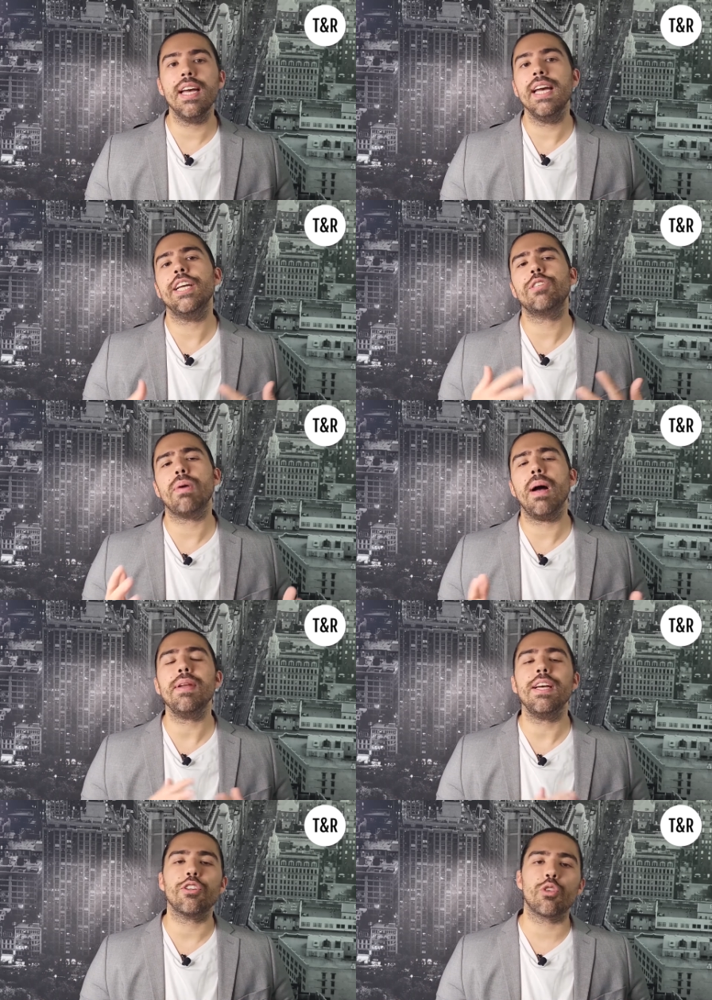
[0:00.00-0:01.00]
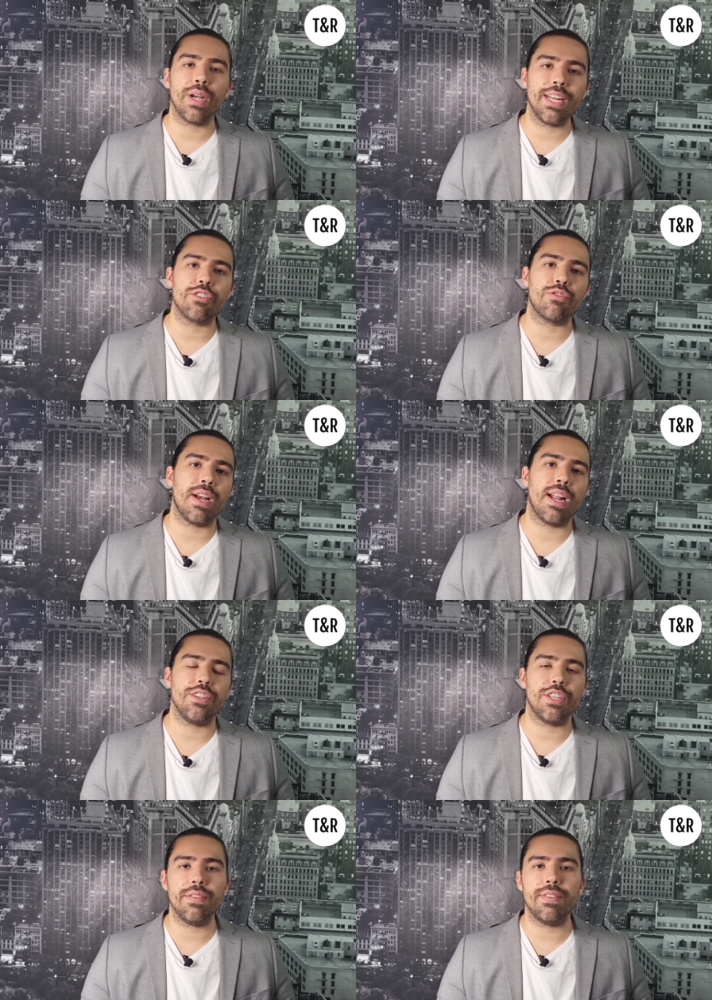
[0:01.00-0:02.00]
it's probably not the greatest strategy
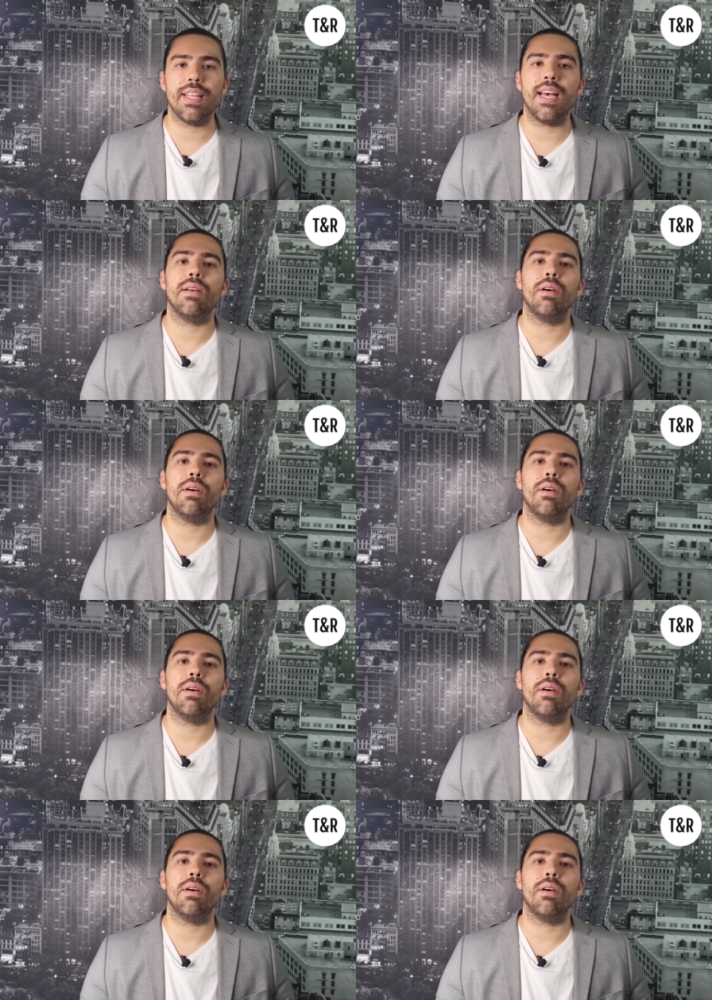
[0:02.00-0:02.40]
given that